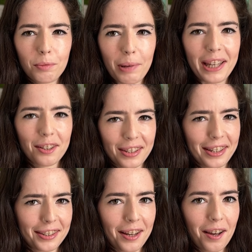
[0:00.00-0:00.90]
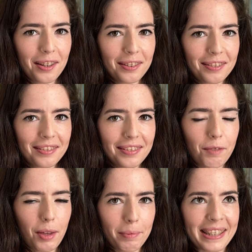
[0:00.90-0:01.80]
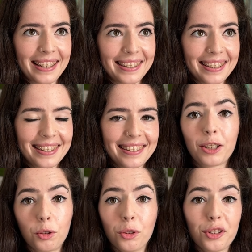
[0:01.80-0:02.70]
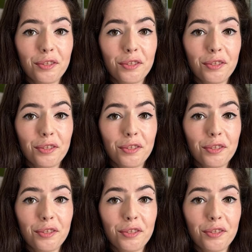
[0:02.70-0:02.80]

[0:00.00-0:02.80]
but it looks like a skirt, if that makes sense. Skorts are